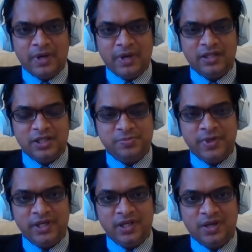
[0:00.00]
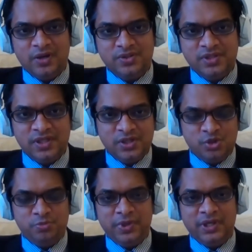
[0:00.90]
Bangladesh Medical Council
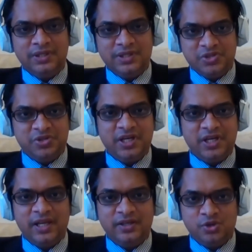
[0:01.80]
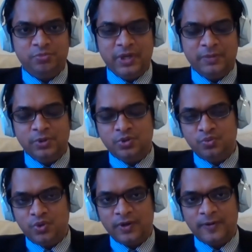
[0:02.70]
should be straight, they should be able to
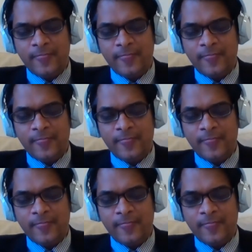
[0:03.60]
work.